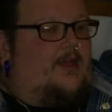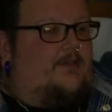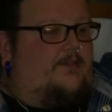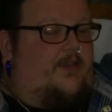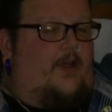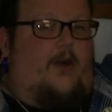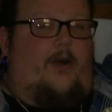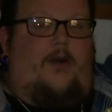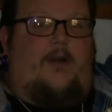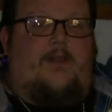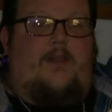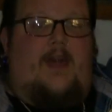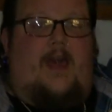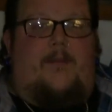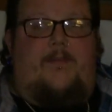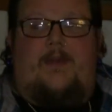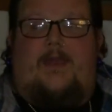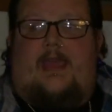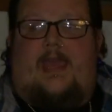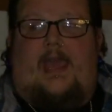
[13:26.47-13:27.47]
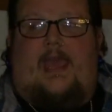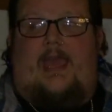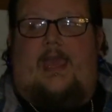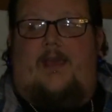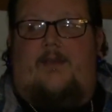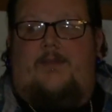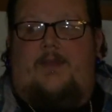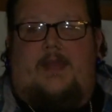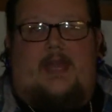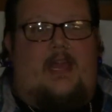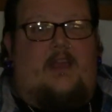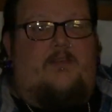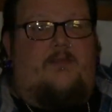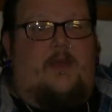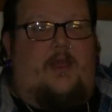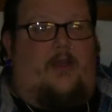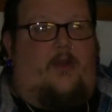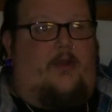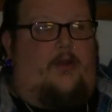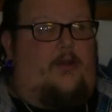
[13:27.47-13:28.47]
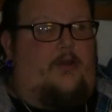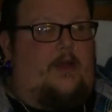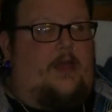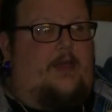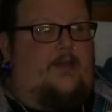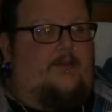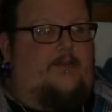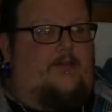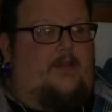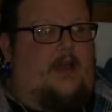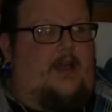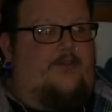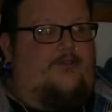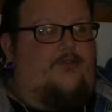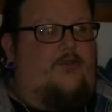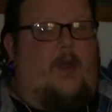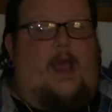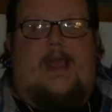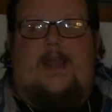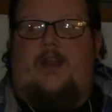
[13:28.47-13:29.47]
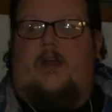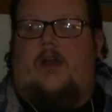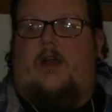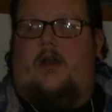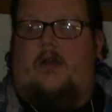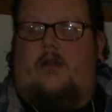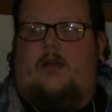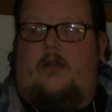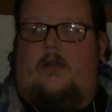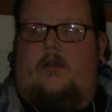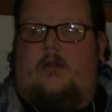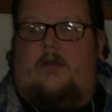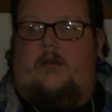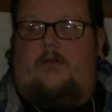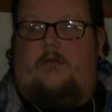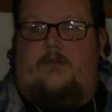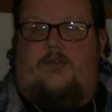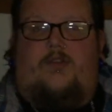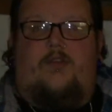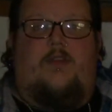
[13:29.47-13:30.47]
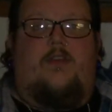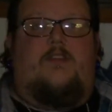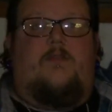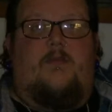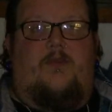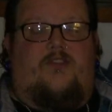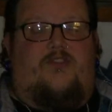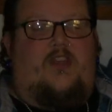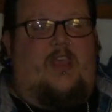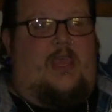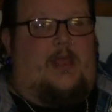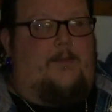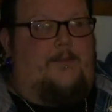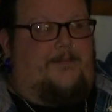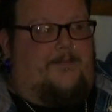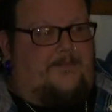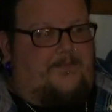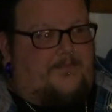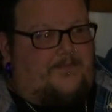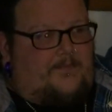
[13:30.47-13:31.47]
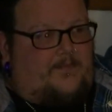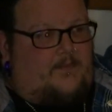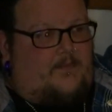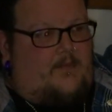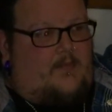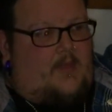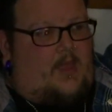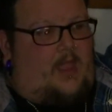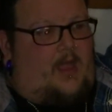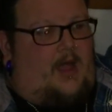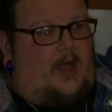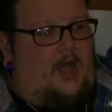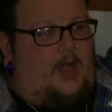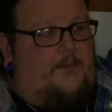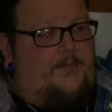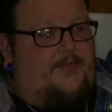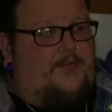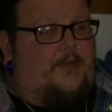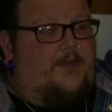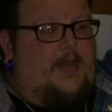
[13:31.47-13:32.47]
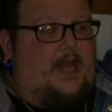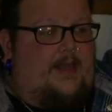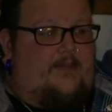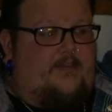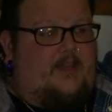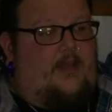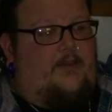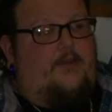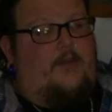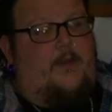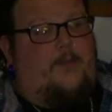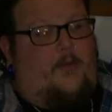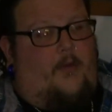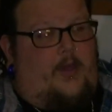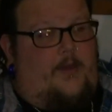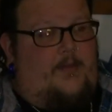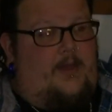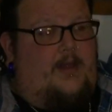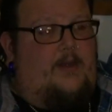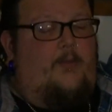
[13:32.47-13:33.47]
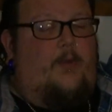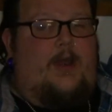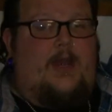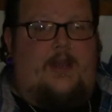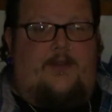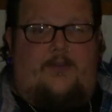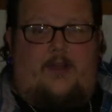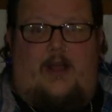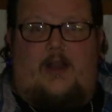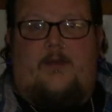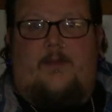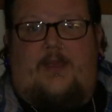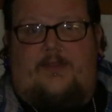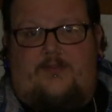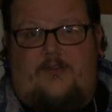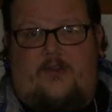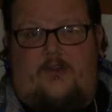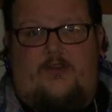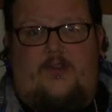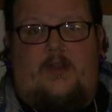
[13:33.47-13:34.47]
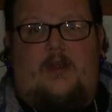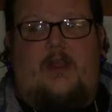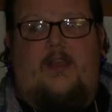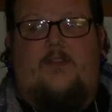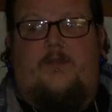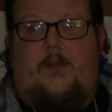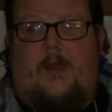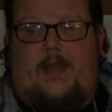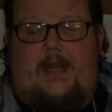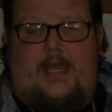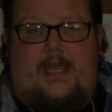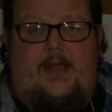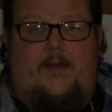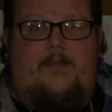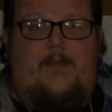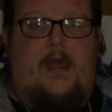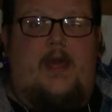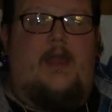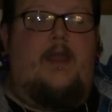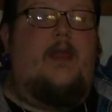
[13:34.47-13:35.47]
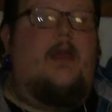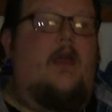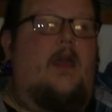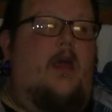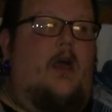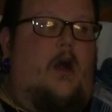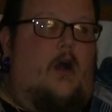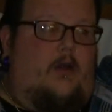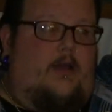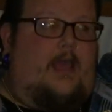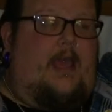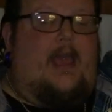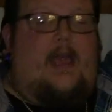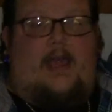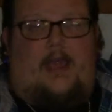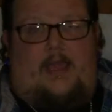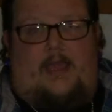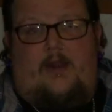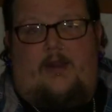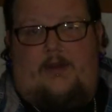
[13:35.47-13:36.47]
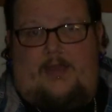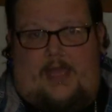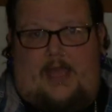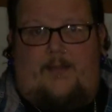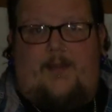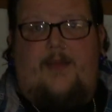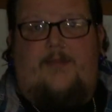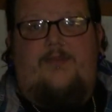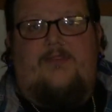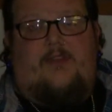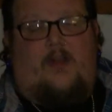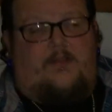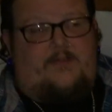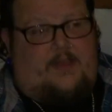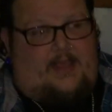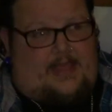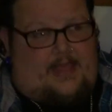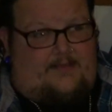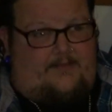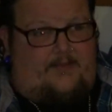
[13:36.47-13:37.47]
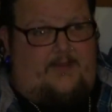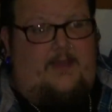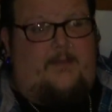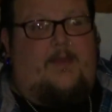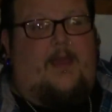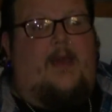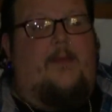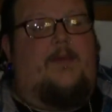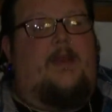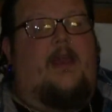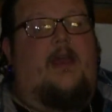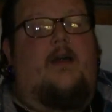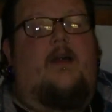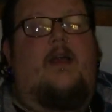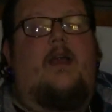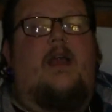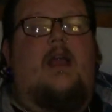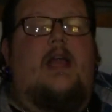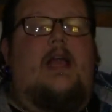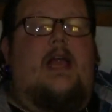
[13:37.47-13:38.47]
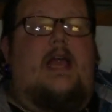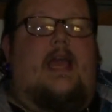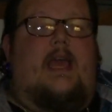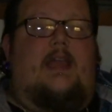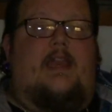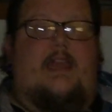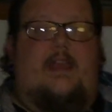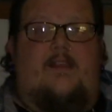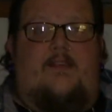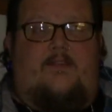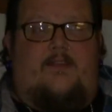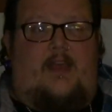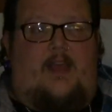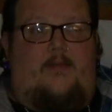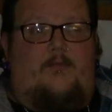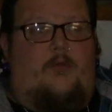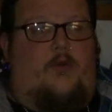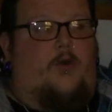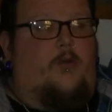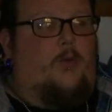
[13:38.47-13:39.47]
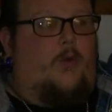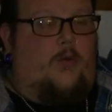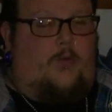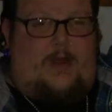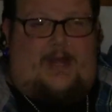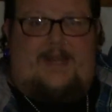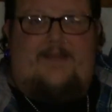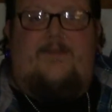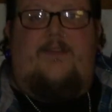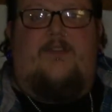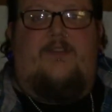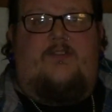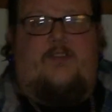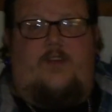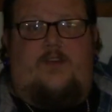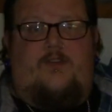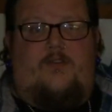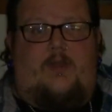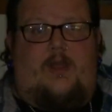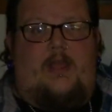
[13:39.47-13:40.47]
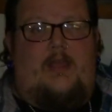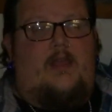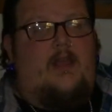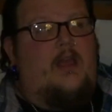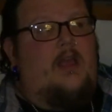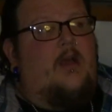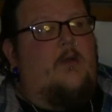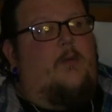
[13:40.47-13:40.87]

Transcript: So that became the next big hurdle, is trying to do this machine. So then I scheduled an appointment, went and talked to my surgeon, explained to him that, okay, he got my results. I got sleep apnea. And he said, well, we're ready for surgery.